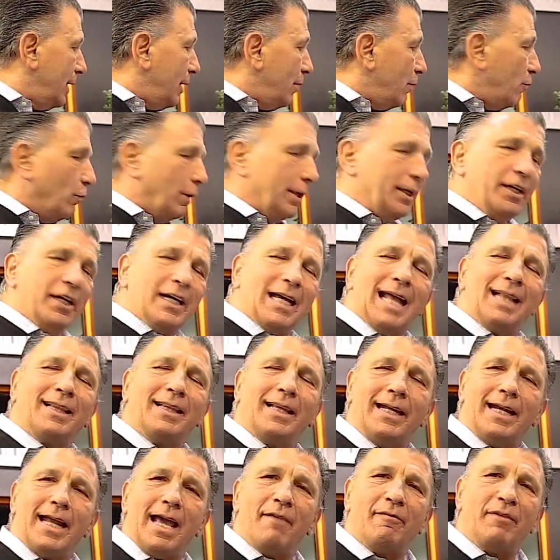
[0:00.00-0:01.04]
When you got
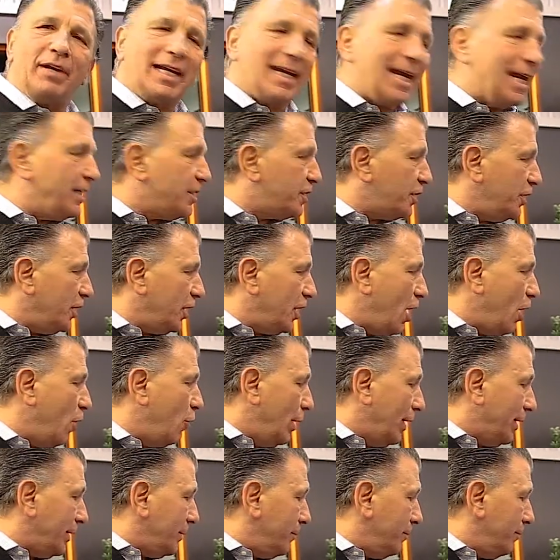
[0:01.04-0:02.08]
the navigation
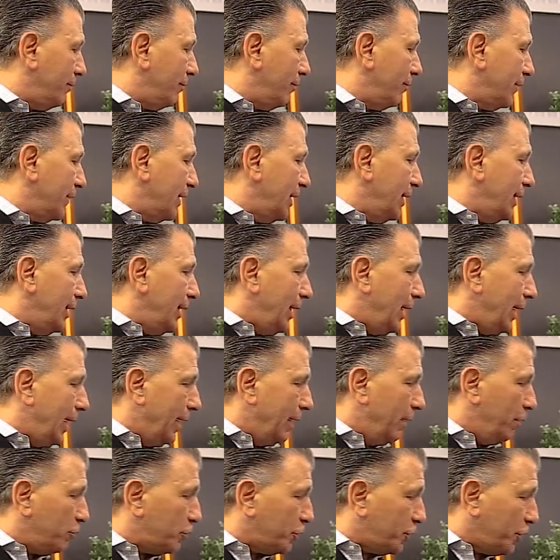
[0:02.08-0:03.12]
going,
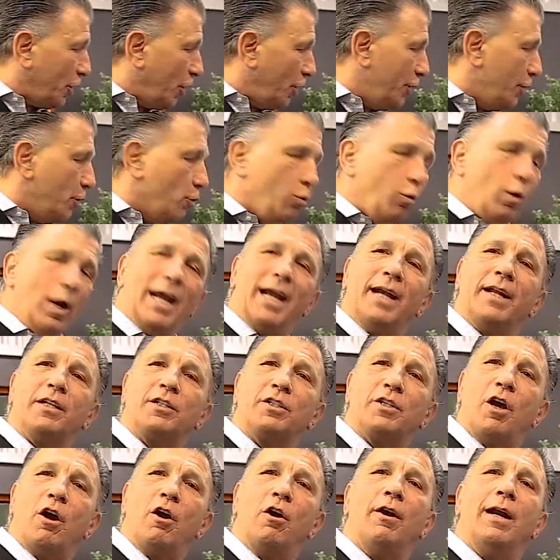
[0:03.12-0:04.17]
it'll show you where to
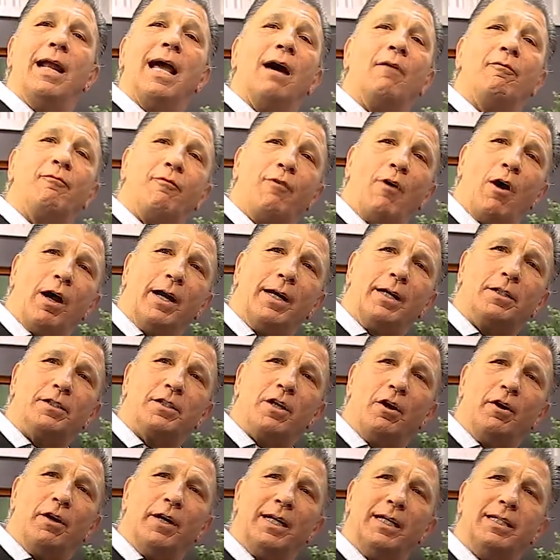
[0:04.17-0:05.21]
turn, how far the
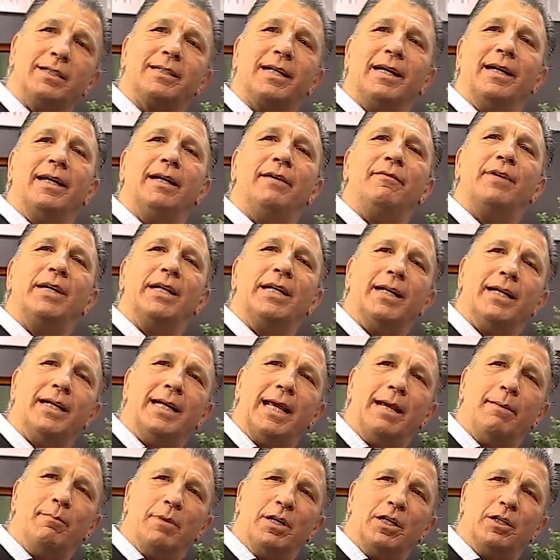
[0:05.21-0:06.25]
turn is, and even the
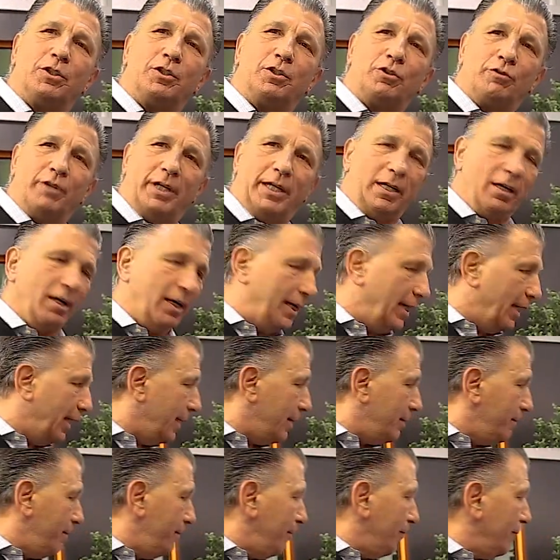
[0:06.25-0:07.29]
name of the street on
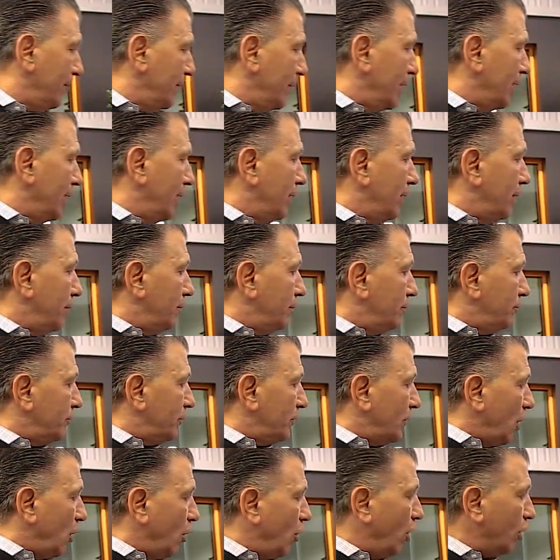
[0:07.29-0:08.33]
there.
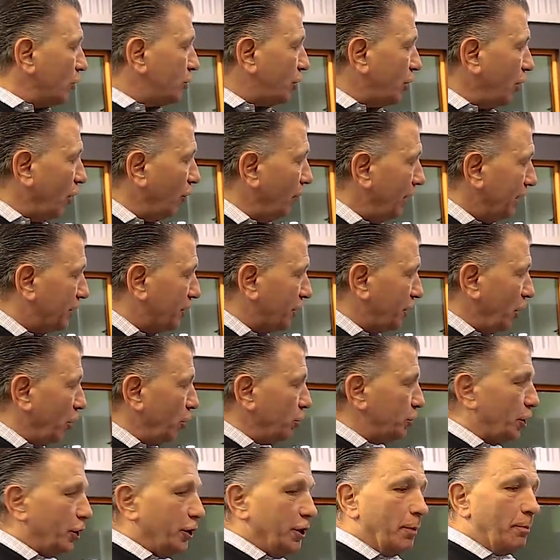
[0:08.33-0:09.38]
Also, it
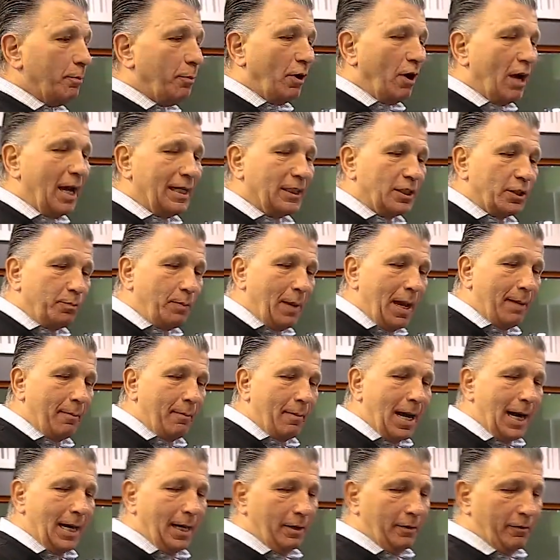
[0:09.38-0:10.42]
shows you your blind spot
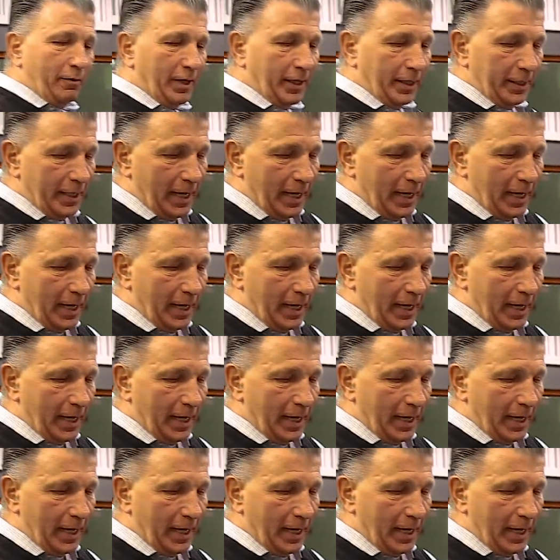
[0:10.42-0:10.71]
monitoring.